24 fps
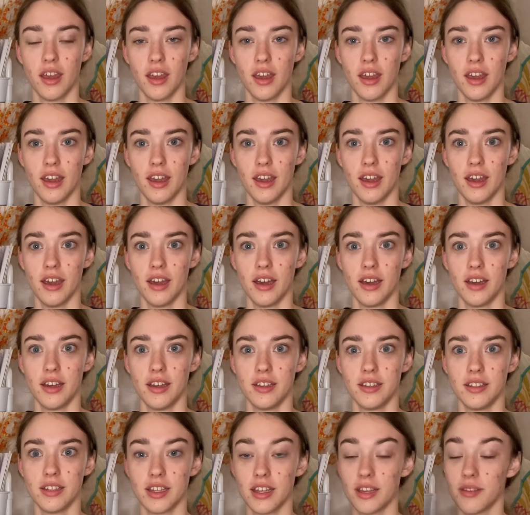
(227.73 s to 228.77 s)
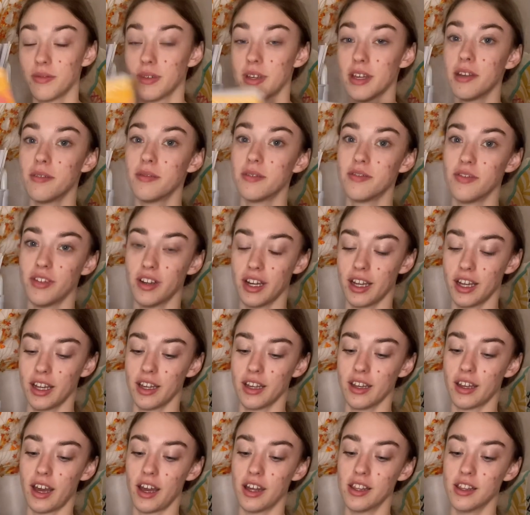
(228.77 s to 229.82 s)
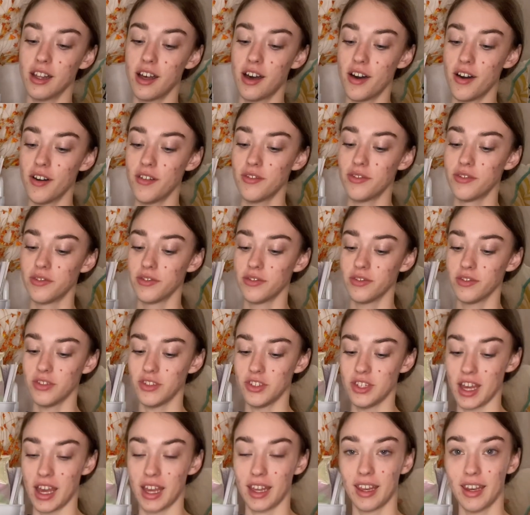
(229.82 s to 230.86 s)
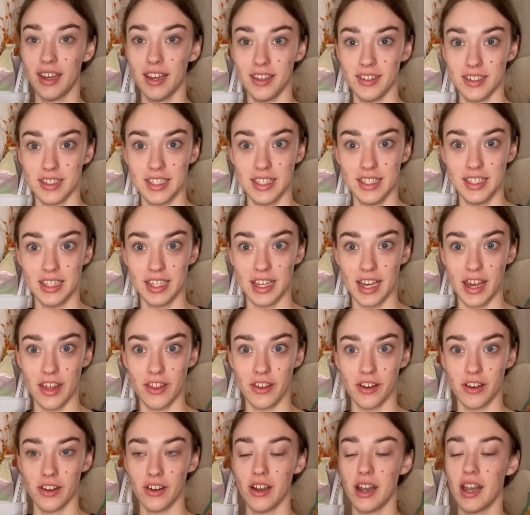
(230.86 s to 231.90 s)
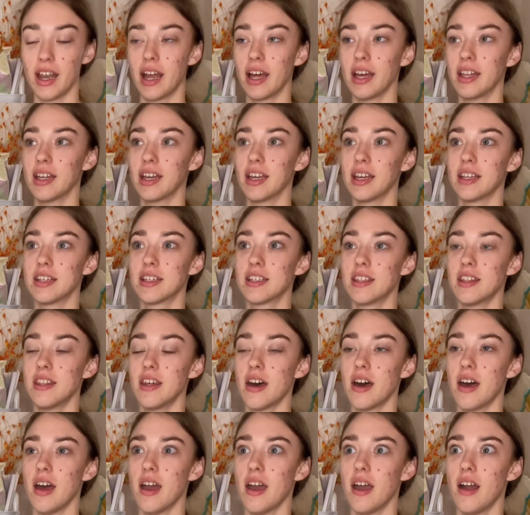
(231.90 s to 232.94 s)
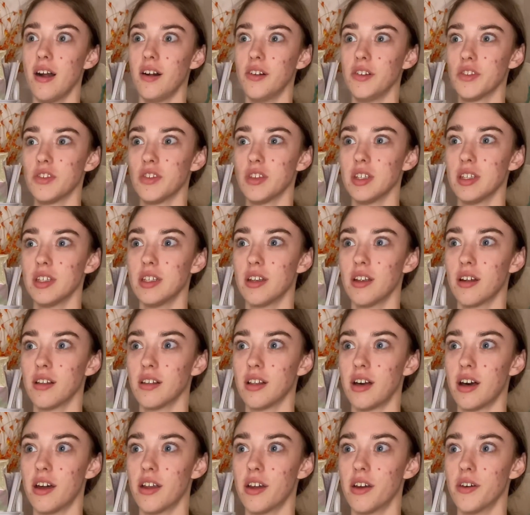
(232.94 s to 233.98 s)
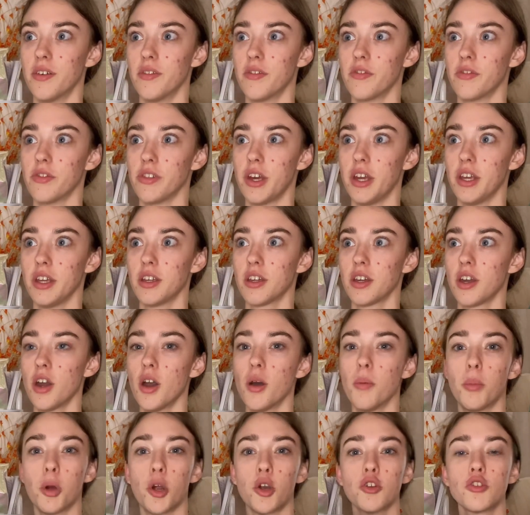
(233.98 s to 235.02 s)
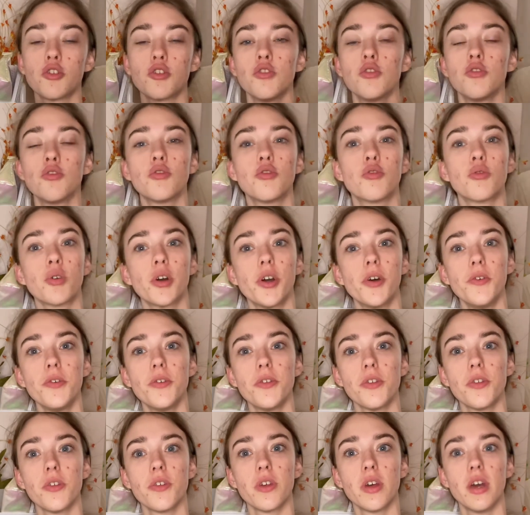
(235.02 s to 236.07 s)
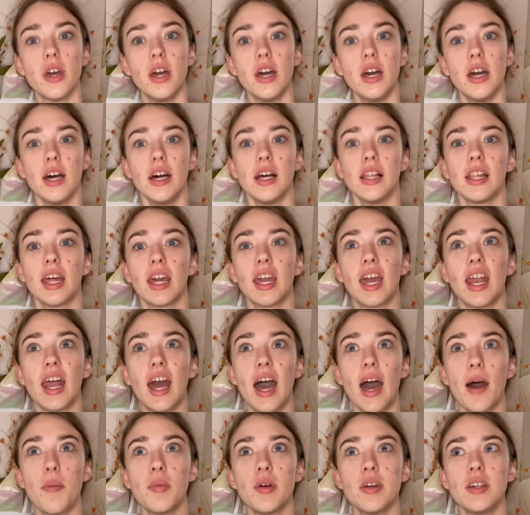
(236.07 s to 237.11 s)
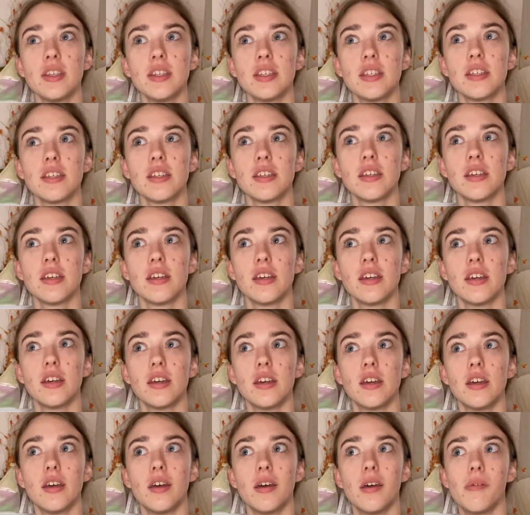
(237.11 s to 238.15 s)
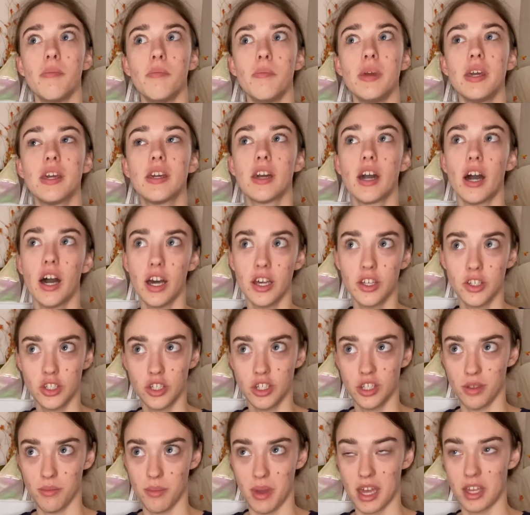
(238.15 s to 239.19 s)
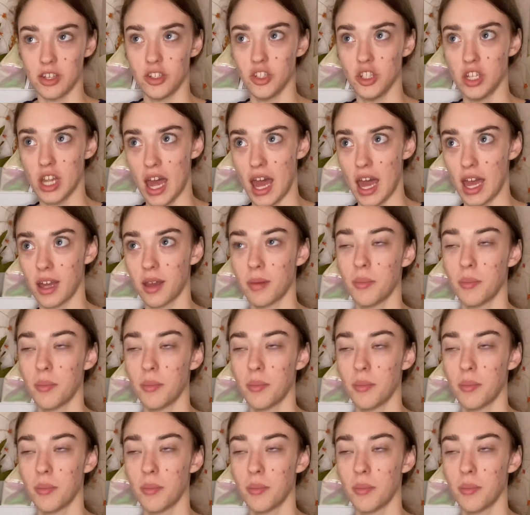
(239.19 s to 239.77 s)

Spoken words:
And it was very good. I love Jack and Elsie together, and I liked that Elsie did a lot of, like, personal growth. Like, it happened because she met Jack,